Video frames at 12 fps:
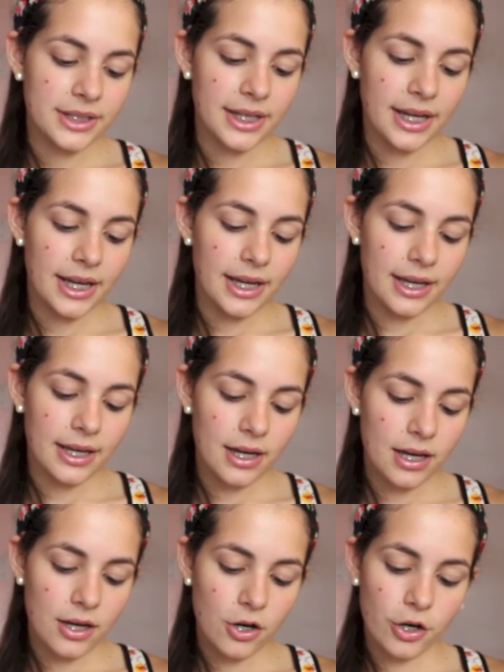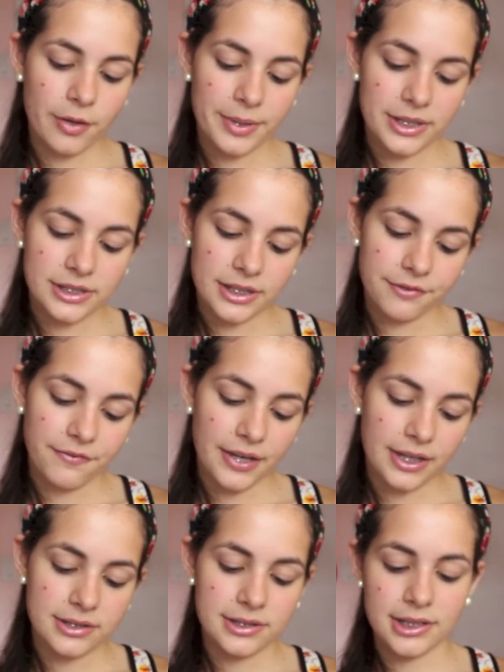Decay Urban
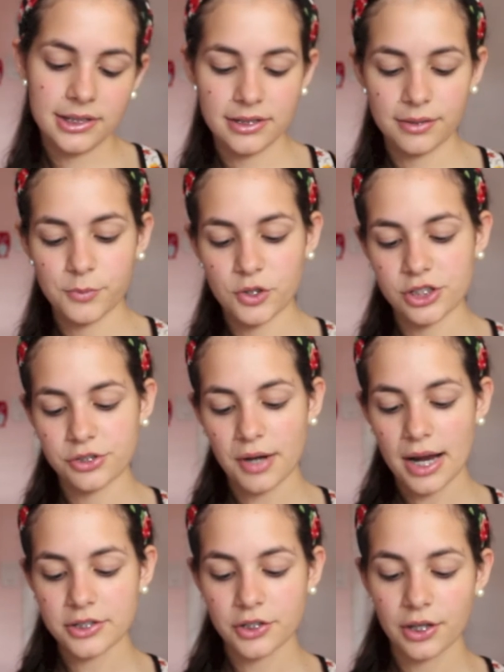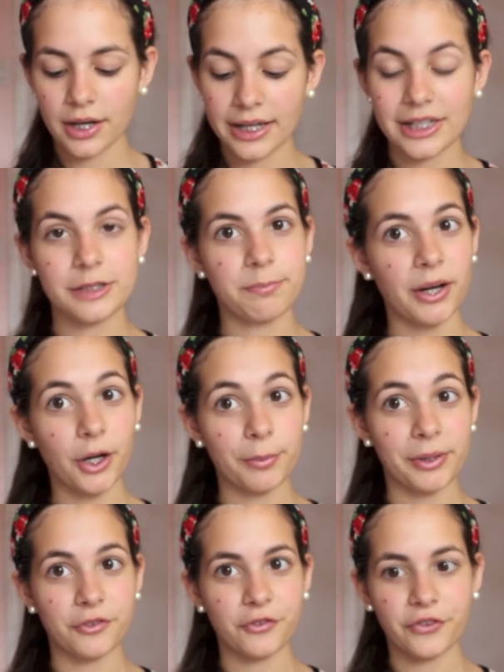Defense Tinted Moisturizer and it's
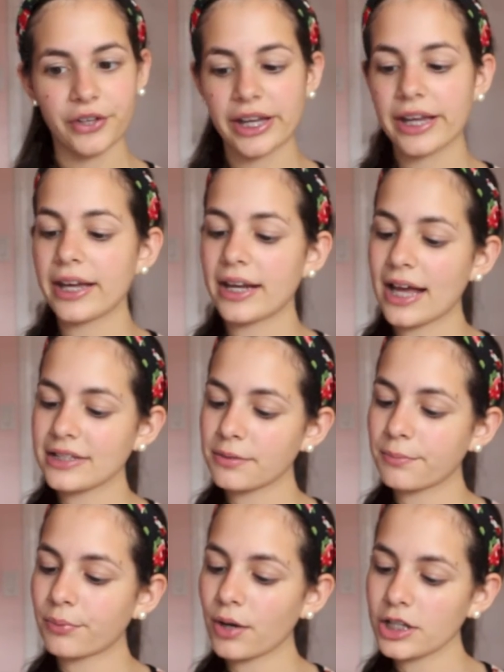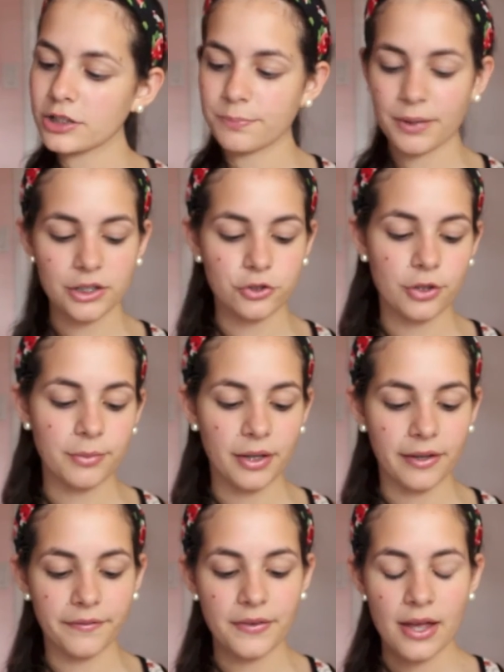paraben free and it has a broad spectrum
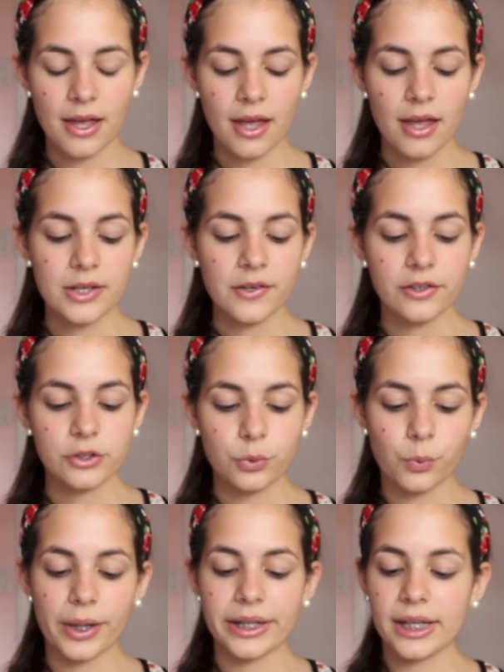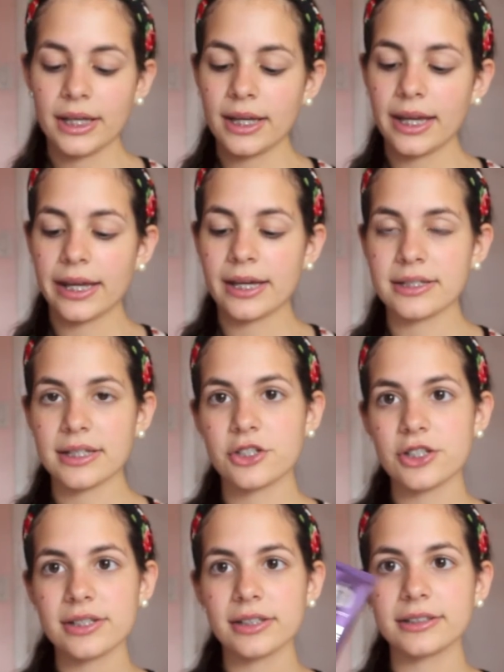of 20 and
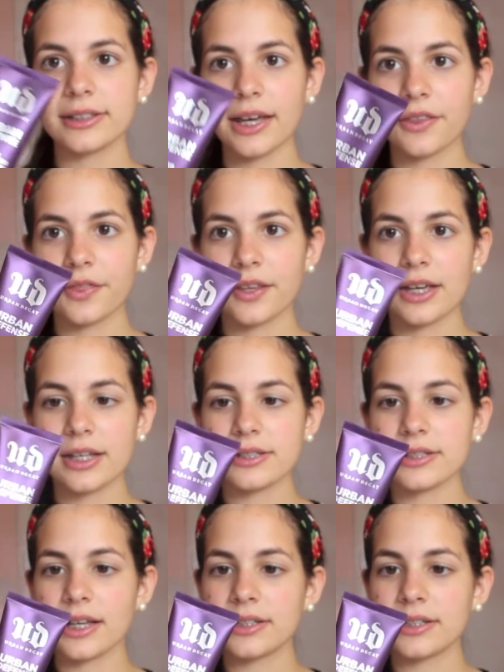it just looks like this.